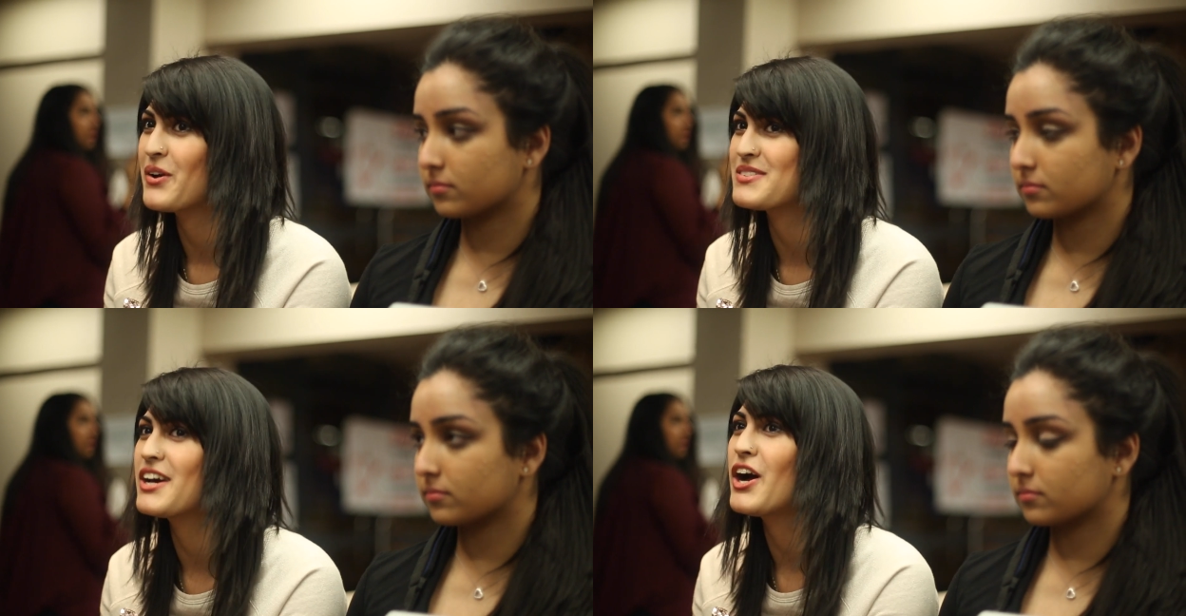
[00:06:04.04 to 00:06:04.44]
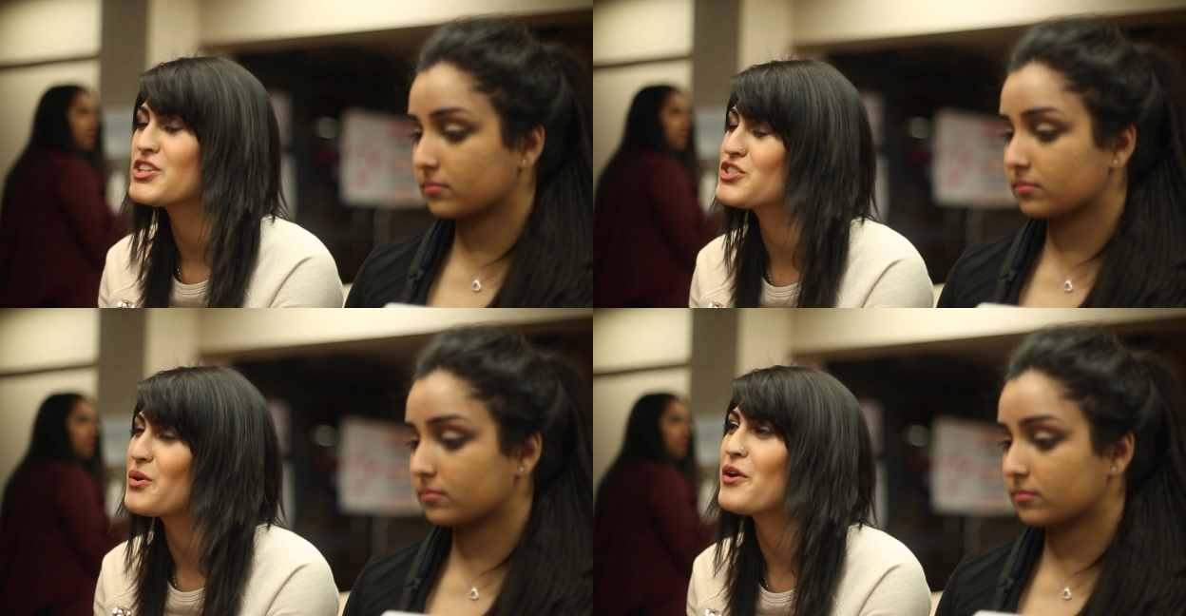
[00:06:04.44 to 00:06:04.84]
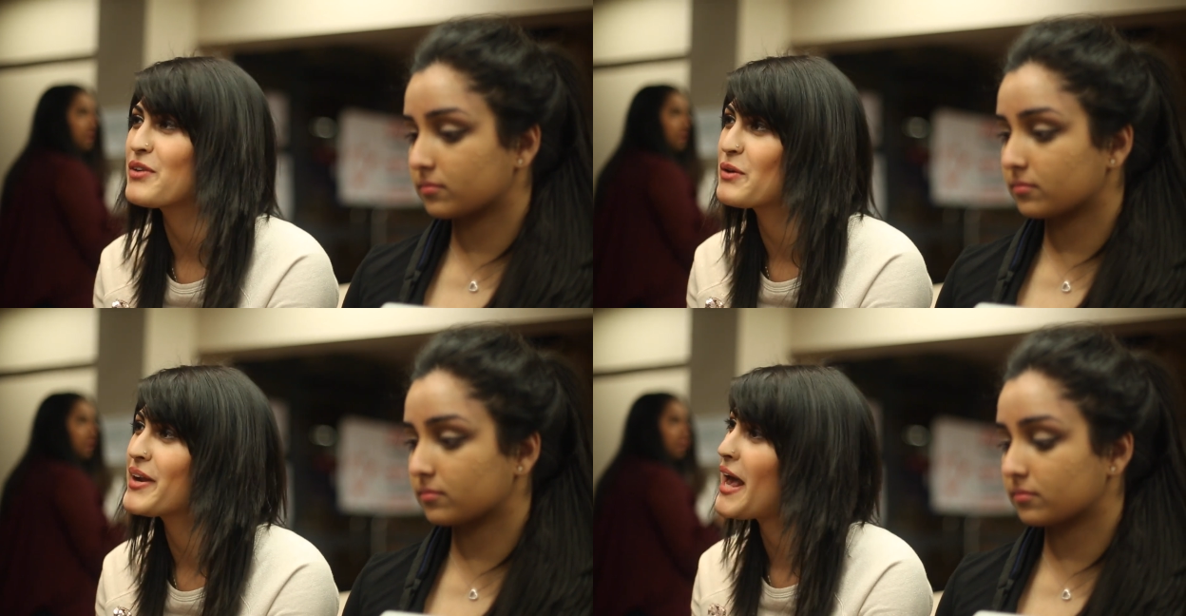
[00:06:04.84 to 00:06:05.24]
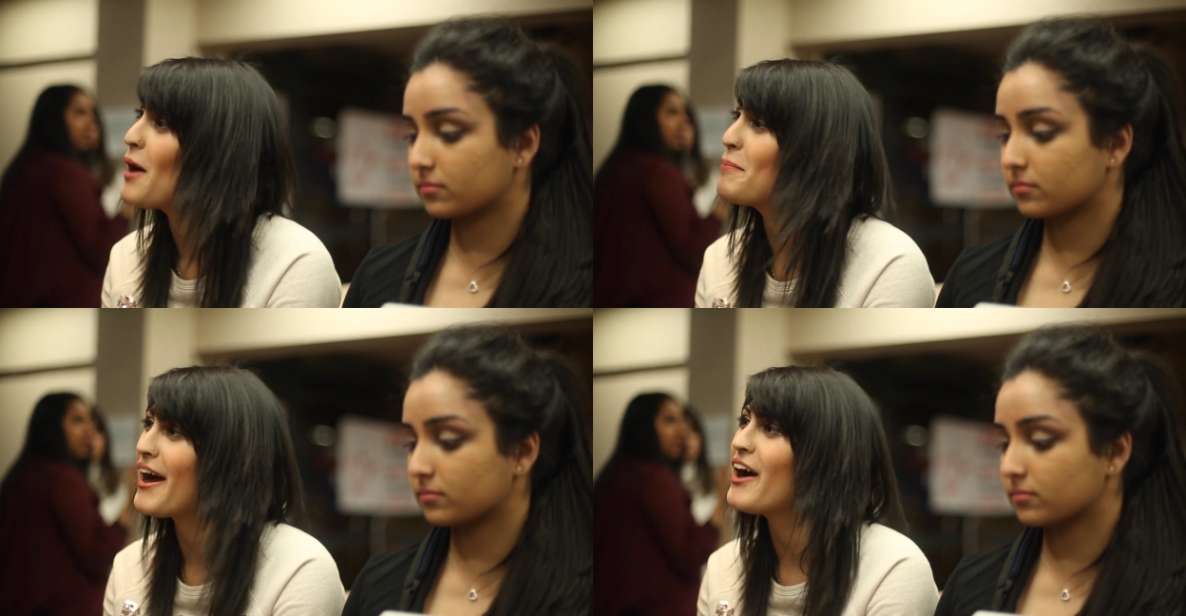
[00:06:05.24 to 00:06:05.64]
Speaker 1: and I was like, do you know what, I really want
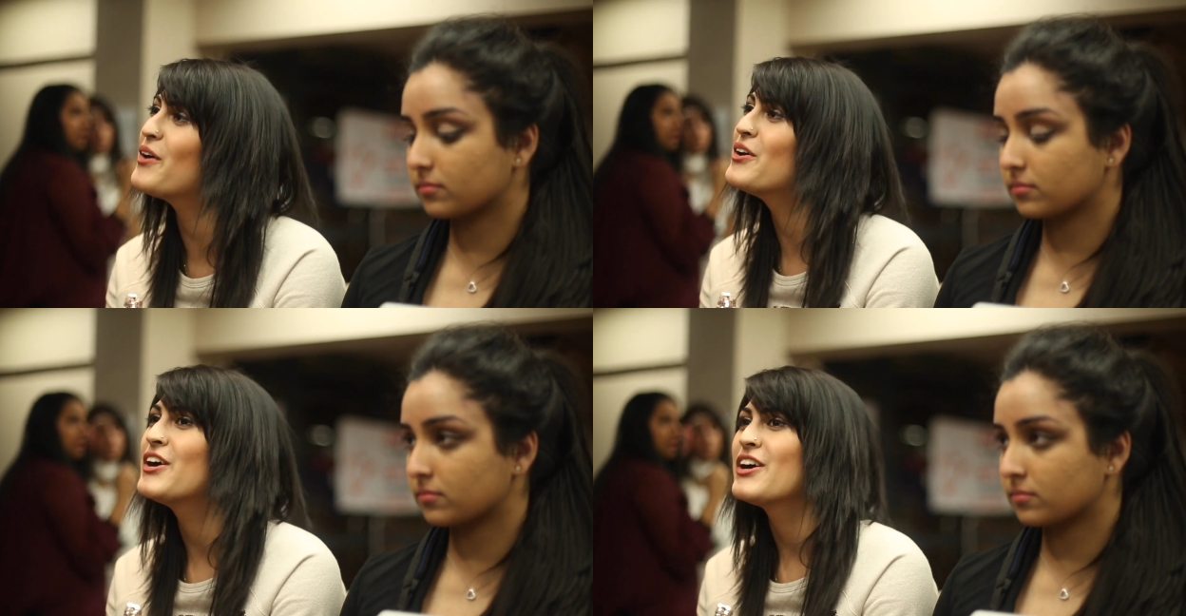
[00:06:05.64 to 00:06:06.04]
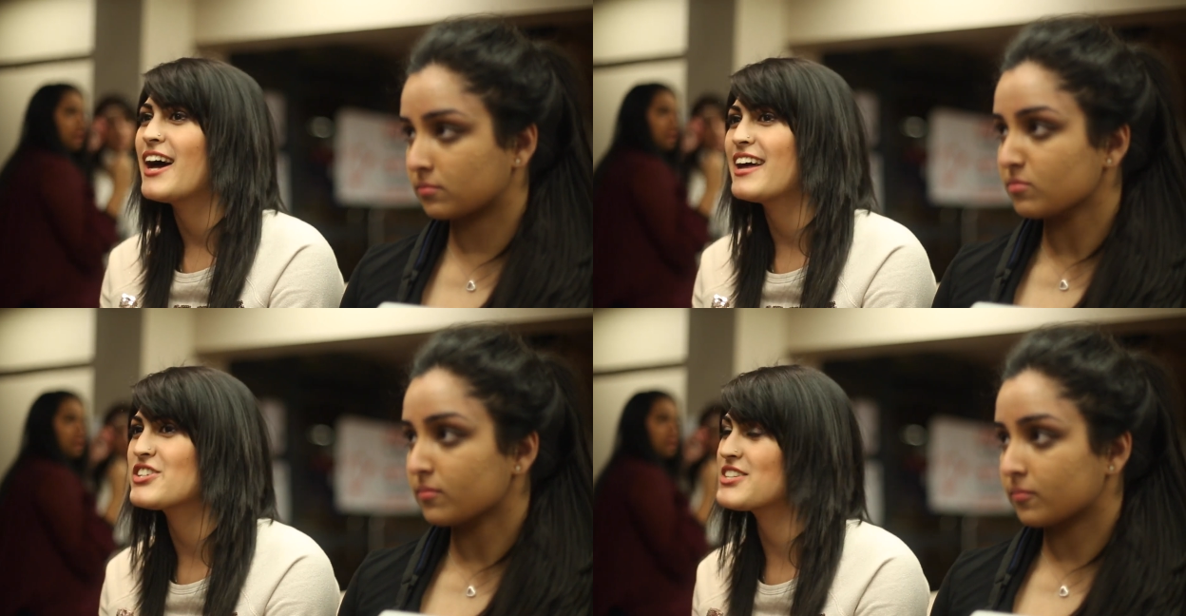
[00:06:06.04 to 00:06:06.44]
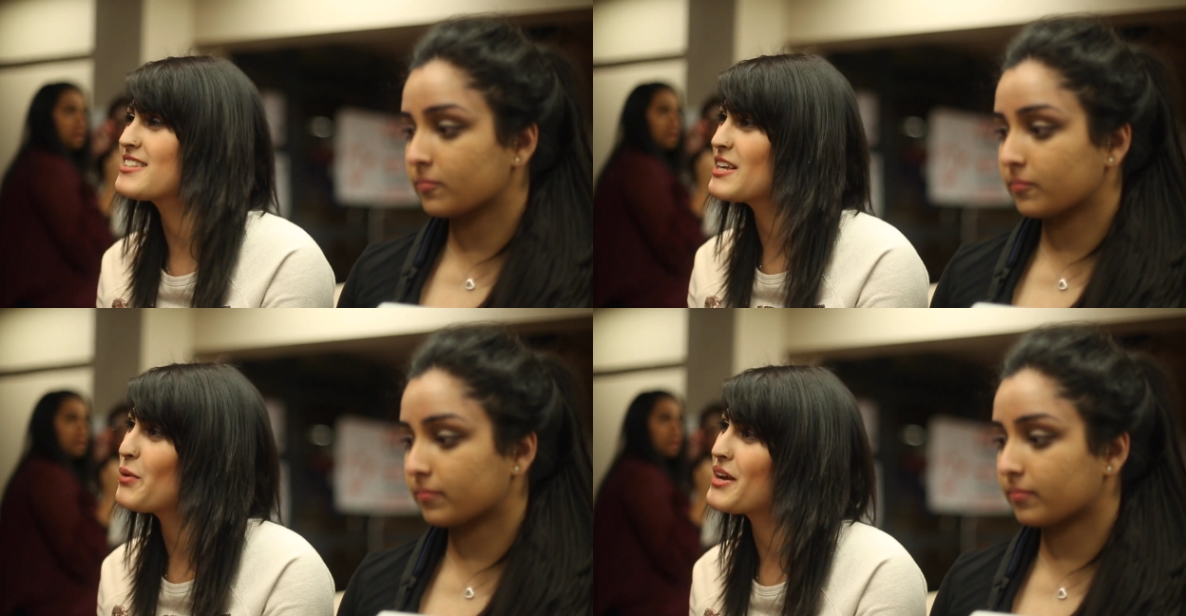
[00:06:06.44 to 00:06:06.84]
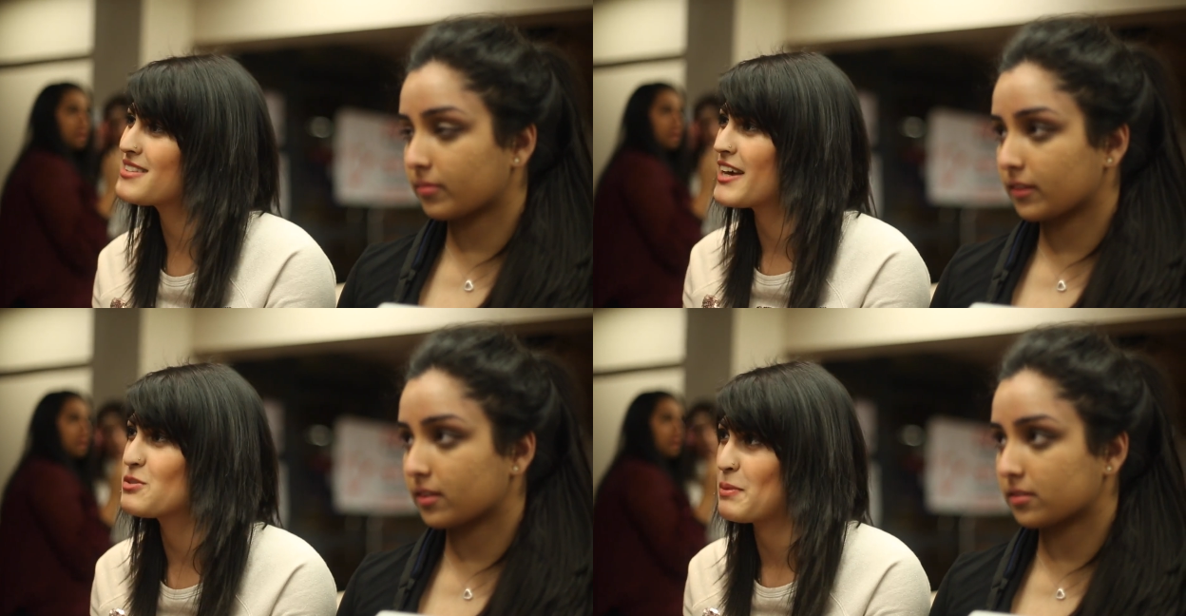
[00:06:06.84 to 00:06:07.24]
to help out and just see
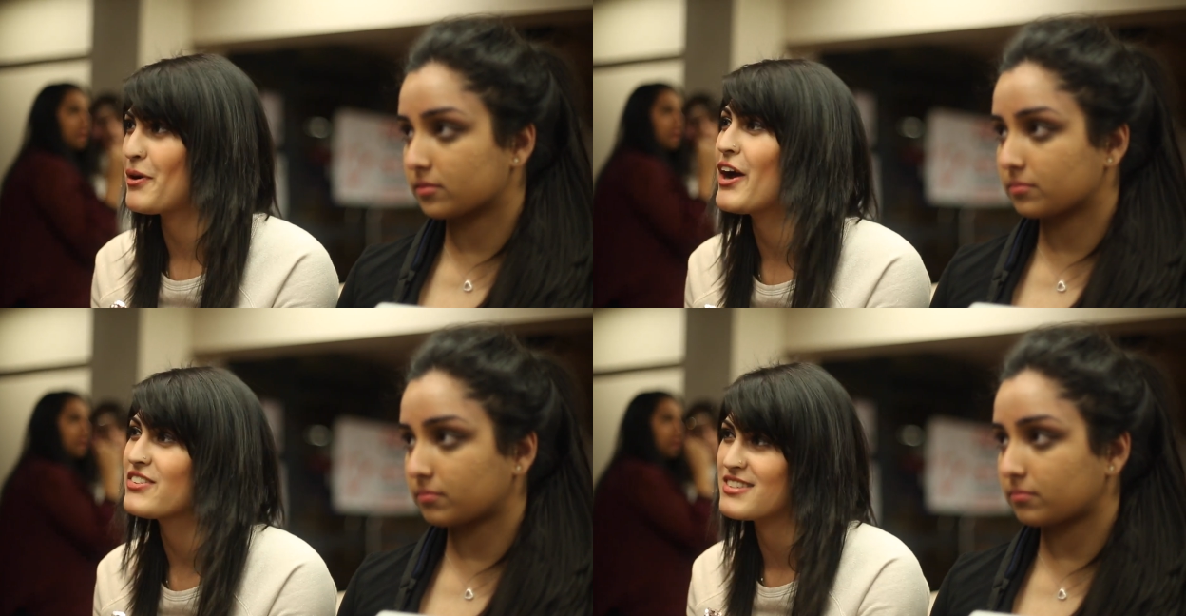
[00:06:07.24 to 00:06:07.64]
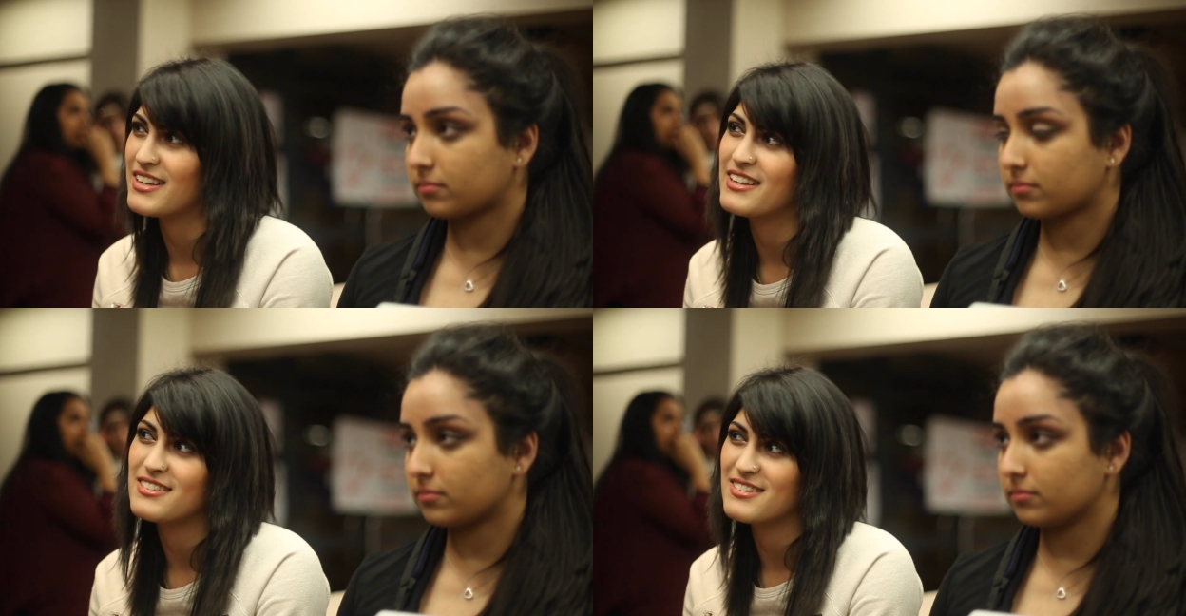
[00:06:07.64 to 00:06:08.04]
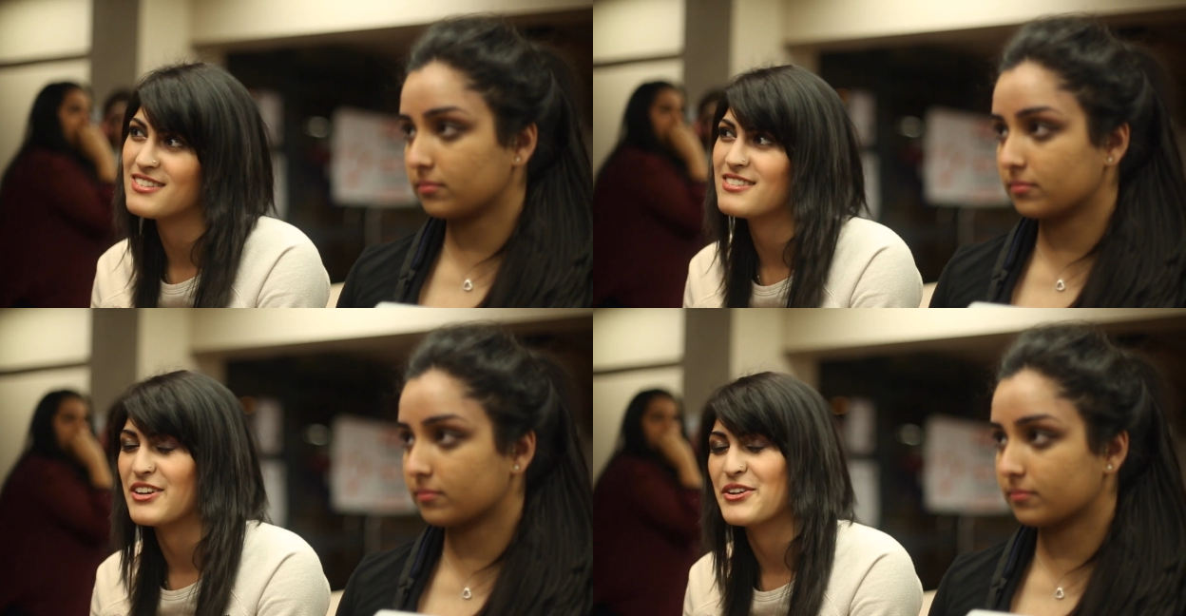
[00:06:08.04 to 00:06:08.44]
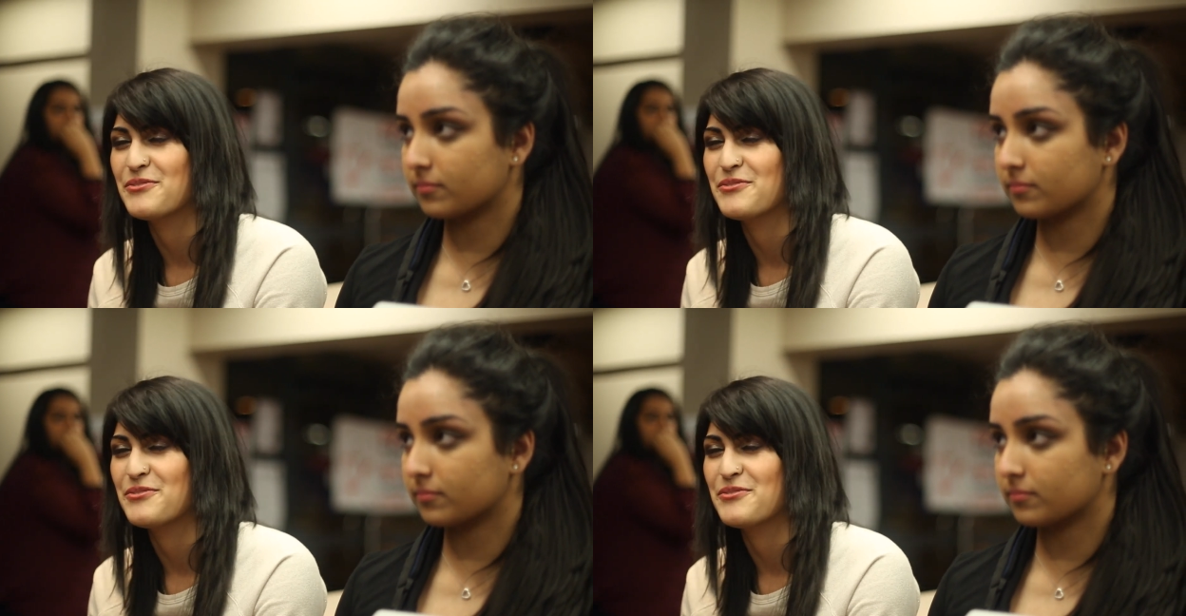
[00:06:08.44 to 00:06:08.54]
what it's like to be behind the scenes.